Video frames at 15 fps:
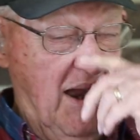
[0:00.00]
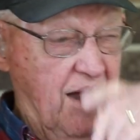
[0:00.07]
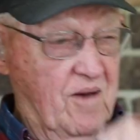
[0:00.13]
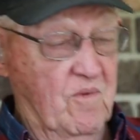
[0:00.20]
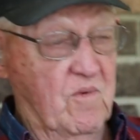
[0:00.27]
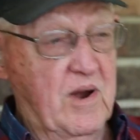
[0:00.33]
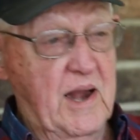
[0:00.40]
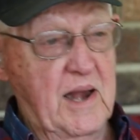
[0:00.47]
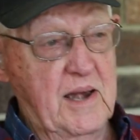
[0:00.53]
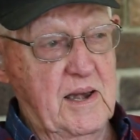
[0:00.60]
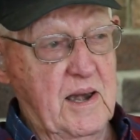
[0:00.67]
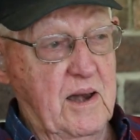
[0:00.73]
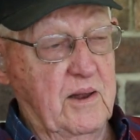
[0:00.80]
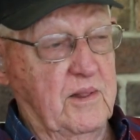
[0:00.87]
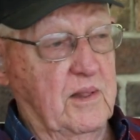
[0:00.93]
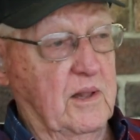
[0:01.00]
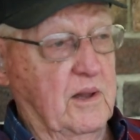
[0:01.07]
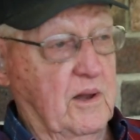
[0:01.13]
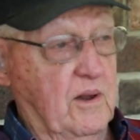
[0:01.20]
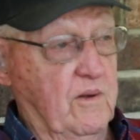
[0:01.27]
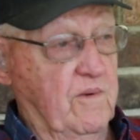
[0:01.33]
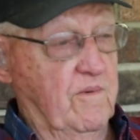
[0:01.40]
and we
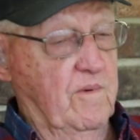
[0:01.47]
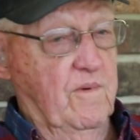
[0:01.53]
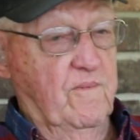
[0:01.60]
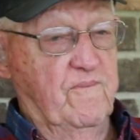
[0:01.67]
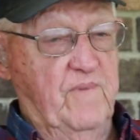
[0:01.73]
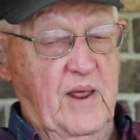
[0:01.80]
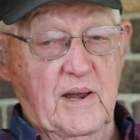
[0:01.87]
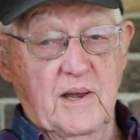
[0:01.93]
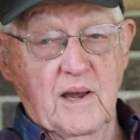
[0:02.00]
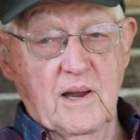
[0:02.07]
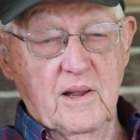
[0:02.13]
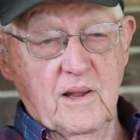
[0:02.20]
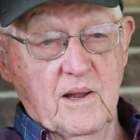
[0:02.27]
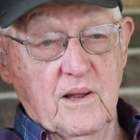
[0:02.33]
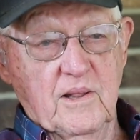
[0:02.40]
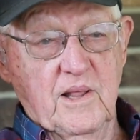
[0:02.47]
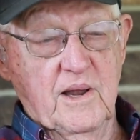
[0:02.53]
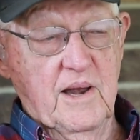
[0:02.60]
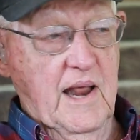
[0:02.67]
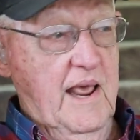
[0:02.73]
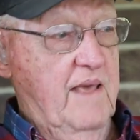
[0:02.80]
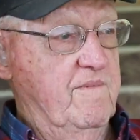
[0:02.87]
fit the
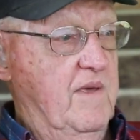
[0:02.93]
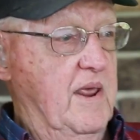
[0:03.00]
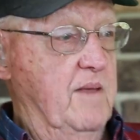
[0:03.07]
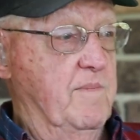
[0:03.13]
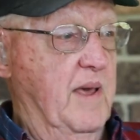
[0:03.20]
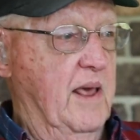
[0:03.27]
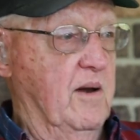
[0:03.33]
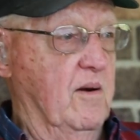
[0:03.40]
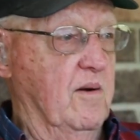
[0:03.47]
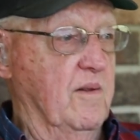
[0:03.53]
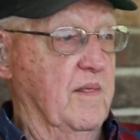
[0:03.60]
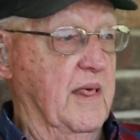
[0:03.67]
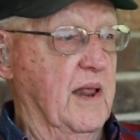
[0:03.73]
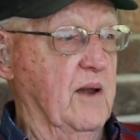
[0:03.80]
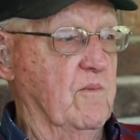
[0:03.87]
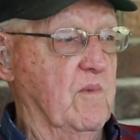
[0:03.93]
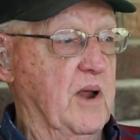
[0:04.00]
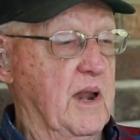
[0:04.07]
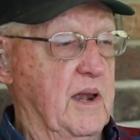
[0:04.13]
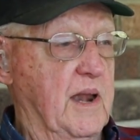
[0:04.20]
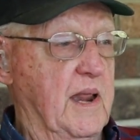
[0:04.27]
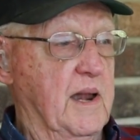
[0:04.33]
Navy better than
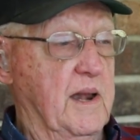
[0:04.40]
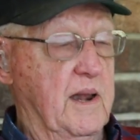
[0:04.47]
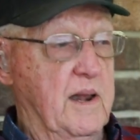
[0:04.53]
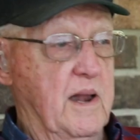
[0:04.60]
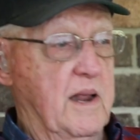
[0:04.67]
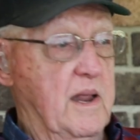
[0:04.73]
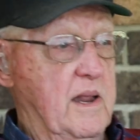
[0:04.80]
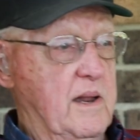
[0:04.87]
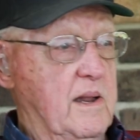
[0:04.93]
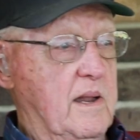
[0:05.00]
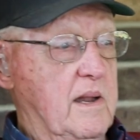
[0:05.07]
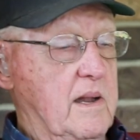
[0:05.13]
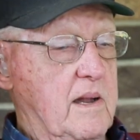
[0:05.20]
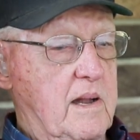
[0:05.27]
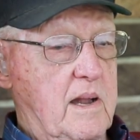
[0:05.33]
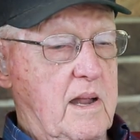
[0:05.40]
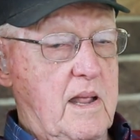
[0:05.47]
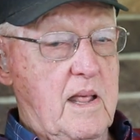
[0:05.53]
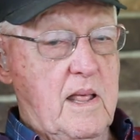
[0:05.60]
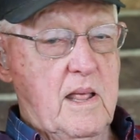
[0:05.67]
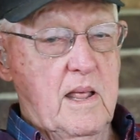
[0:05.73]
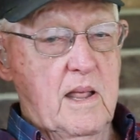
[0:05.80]
we did
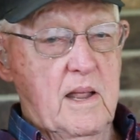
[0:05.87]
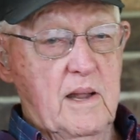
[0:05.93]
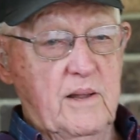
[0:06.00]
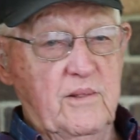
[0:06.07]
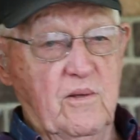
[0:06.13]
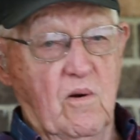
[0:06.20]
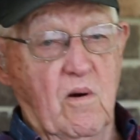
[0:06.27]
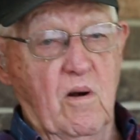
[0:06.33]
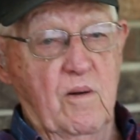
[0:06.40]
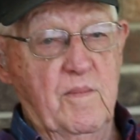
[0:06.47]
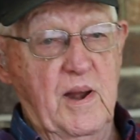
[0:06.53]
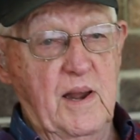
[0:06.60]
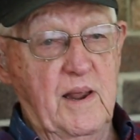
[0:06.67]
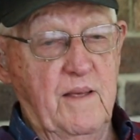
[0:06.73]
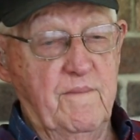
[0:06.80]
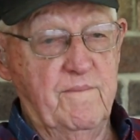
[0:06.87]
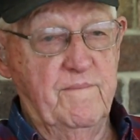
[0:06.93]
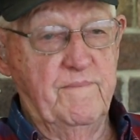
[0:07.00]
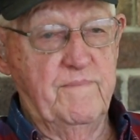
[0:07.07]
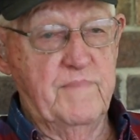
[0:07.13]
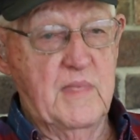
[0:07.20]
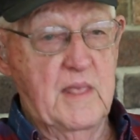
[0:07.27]
the Army.
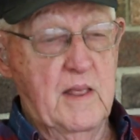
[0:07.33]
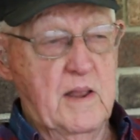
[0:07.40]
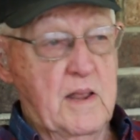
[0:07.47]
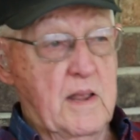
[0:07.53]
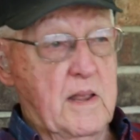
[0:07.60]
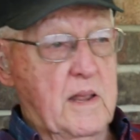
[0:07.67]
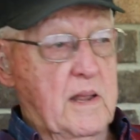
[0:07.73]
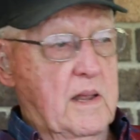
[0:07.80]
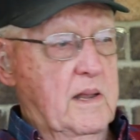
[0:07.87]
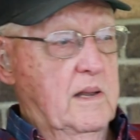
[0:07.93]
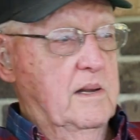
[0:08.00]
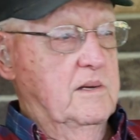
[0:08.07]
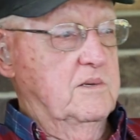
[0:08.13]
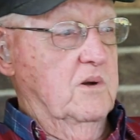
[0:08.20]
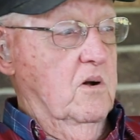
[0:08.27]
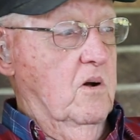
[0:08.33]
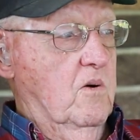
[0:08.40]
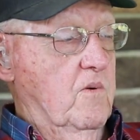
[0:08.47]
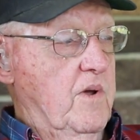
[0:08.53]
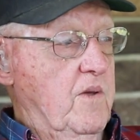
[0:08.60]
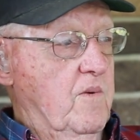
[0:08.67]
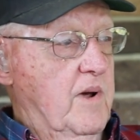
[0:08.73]
So
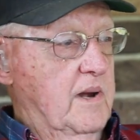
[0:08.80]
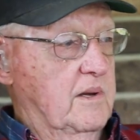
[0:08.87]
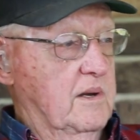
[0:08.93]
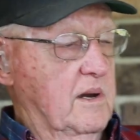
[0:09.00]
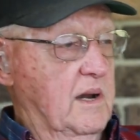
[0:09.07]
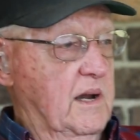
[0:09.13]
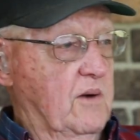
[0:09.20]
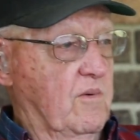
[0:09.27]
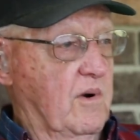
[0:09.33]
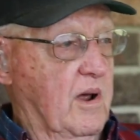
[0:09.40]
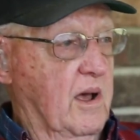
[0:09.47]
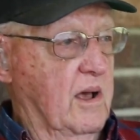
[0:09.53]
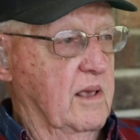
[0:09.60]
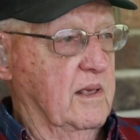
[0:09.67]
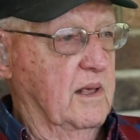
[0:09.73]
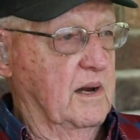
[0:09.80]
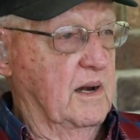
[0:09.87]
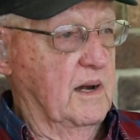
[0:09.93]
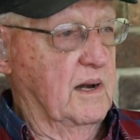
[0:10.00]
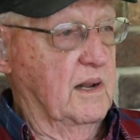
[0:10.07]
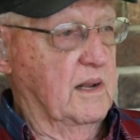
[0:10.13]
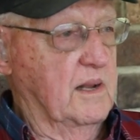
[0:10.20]
we went to Little Rock,
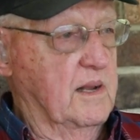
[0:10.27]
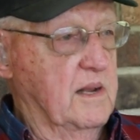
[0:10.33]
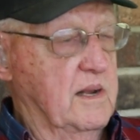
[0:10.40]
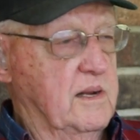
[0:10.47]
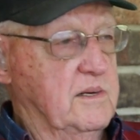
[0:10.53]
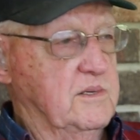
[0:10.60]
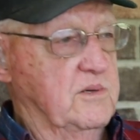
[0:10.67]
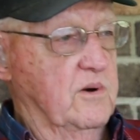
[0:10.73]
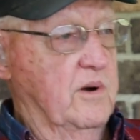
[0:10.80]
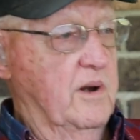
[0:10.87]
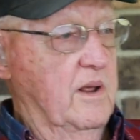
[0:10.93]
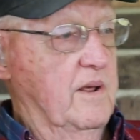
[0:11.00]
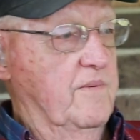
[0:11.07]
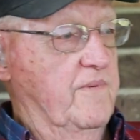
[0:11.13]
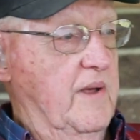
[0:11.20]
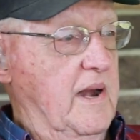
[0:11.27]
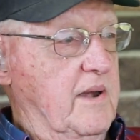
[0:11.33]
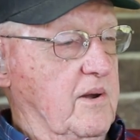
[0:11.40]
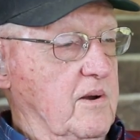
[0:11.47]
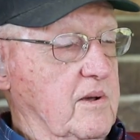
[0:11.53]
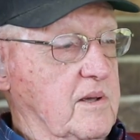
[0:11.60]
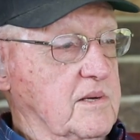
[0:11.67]
and sure enough, they
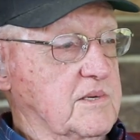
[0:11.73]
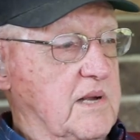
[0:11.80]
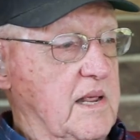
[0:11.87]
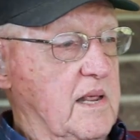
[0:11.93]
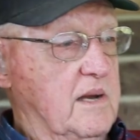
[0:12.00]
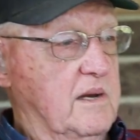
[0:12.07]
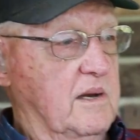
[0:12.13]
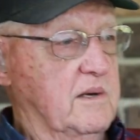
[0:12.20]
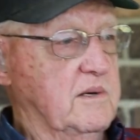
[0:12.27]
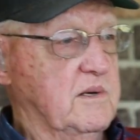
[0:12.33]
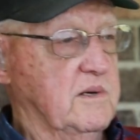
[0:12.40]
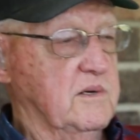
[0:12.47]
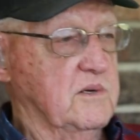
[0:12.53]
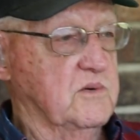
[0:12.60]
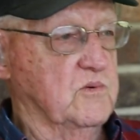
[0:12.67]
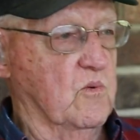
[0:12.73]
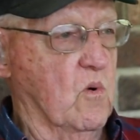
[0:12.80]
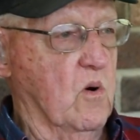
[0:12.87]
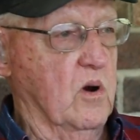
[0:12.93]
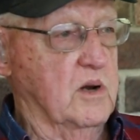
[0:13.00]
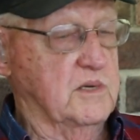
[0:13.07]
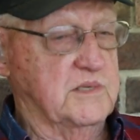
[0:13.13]
took us in,
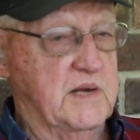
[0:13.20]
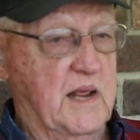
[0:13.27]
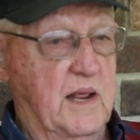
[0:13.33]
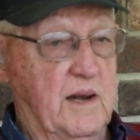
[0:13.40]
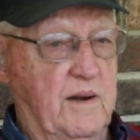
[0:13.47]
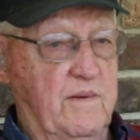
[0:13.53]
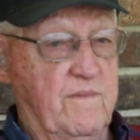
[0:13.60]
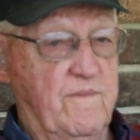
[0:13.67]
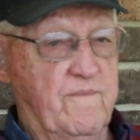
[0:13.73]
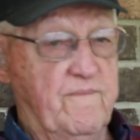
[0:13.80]
swore us in,